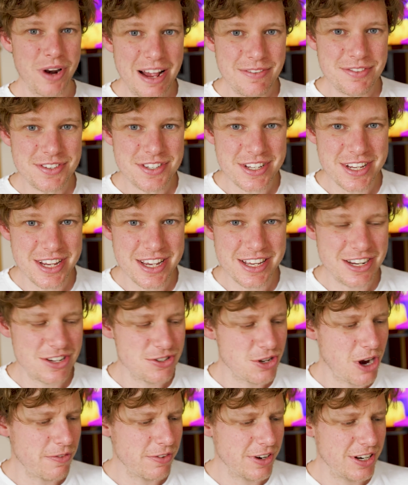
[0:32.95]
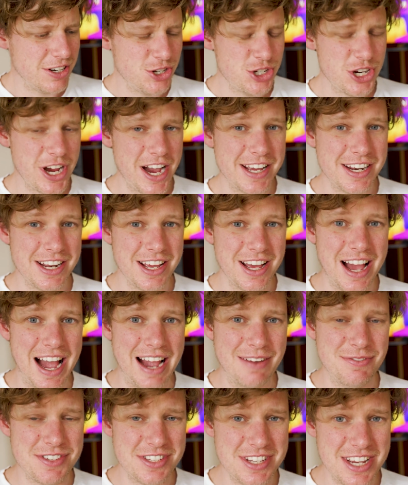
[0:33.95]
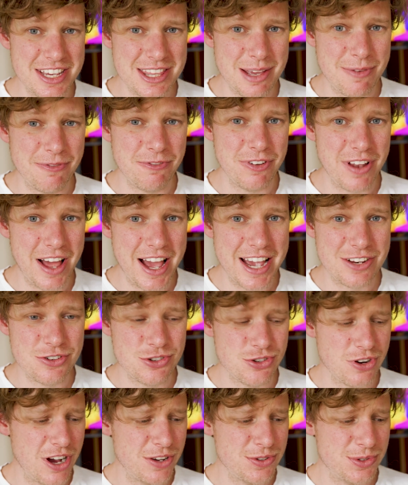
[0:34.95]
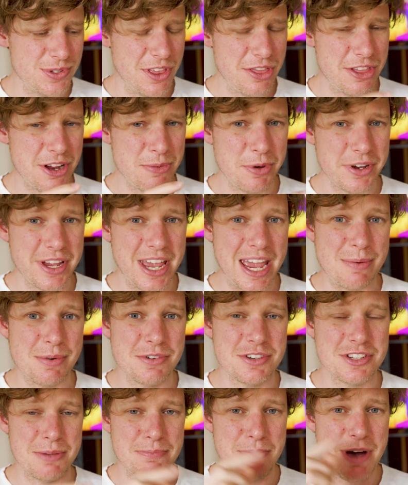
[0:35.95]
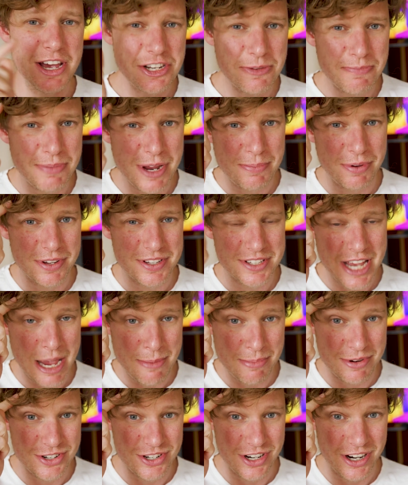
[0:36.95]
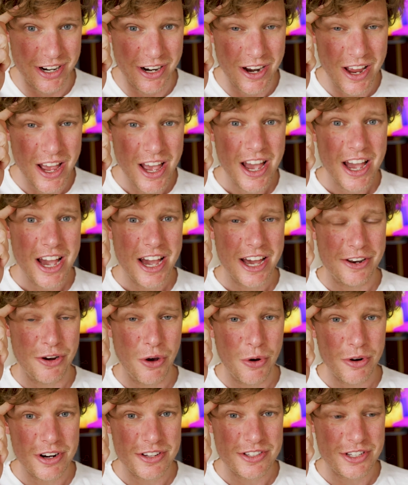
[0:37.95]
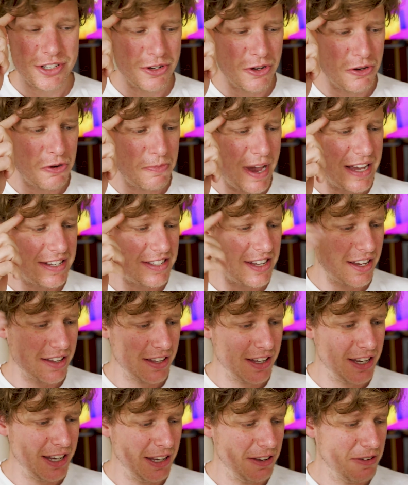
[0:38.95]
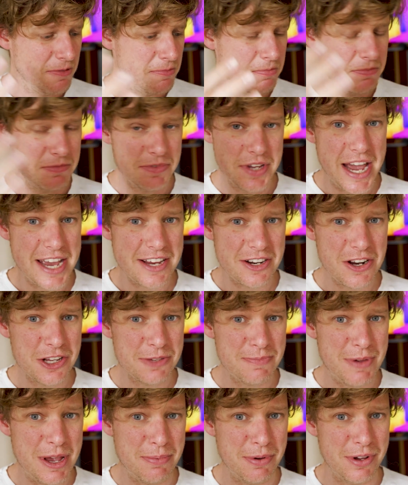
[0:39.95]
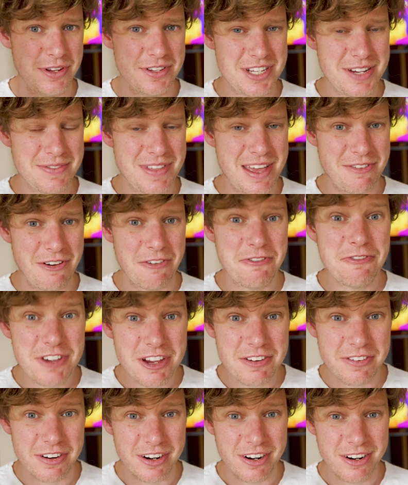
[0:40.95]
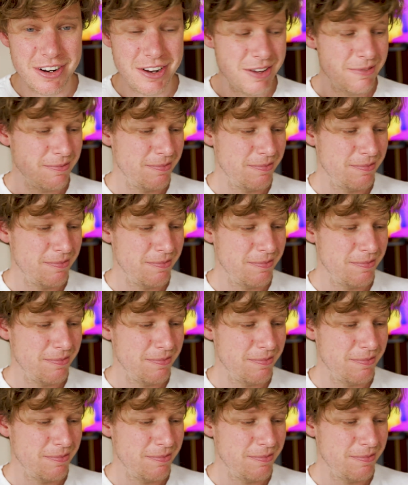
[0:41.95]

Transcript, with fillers: I've seen is over in China, I've seen them flying drones with thermal cameras to measure people's temperature in order to basically diagnose people and see if they have a fever.